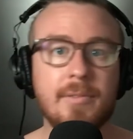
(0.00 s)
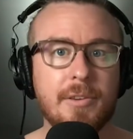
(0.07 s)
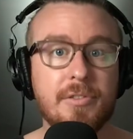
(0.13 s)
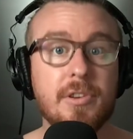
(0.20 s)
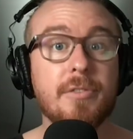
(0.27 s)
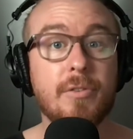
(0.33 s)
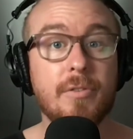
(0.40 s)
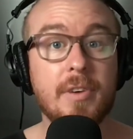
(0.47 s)
If
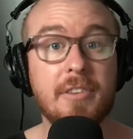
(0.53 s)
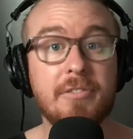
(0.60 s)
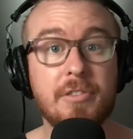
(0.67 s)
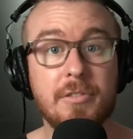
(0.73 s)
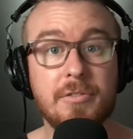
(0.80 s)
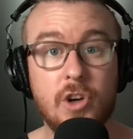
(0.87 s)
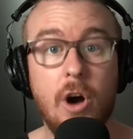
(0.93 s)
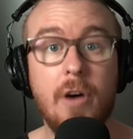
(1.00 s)

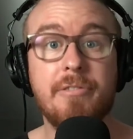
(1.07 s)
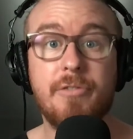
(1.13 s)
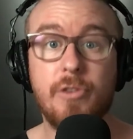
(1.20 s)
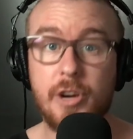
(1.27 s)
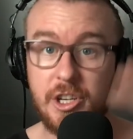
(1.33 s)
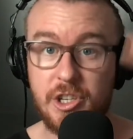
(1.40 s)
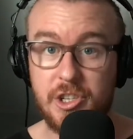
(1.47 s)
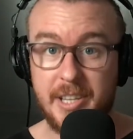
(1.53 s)
you've got
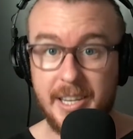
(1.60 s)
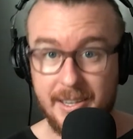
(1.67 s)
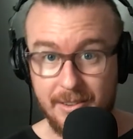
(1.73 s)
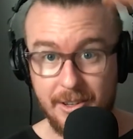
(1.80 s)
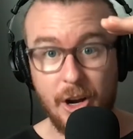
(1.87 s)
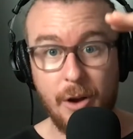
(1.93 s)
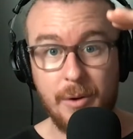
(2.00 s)
footage that,